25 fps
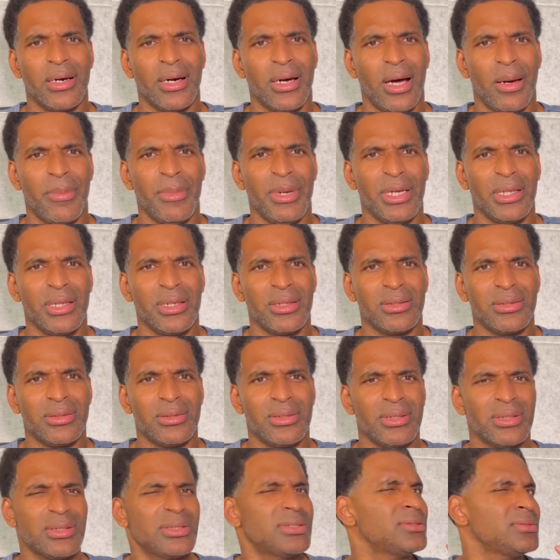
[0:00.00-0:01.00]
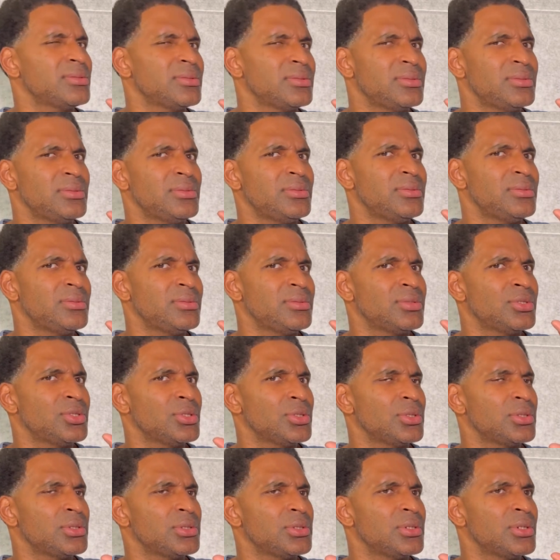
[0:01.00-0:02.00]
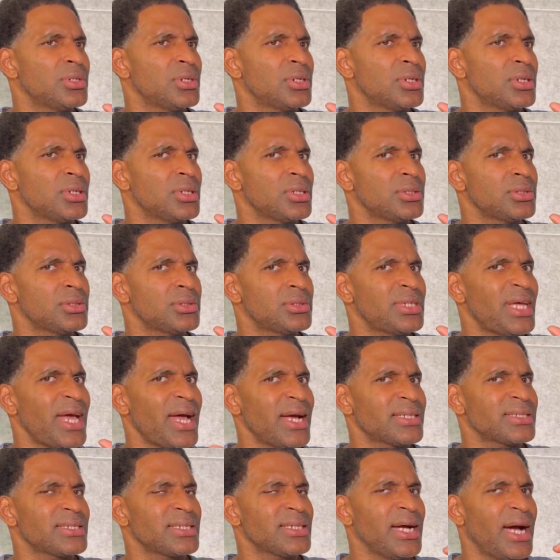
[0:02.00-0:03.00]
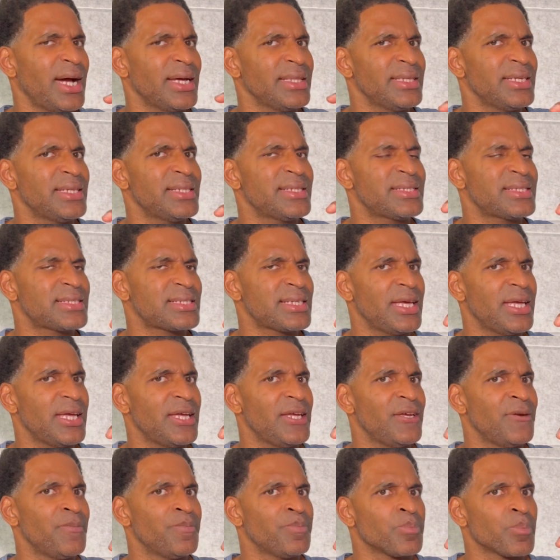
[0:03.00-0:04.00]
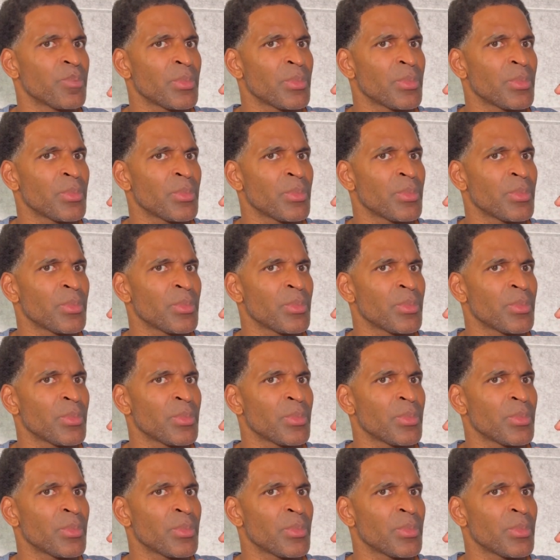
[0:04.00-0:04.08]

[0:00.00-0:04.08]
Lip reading: I mean, the taxi guy did say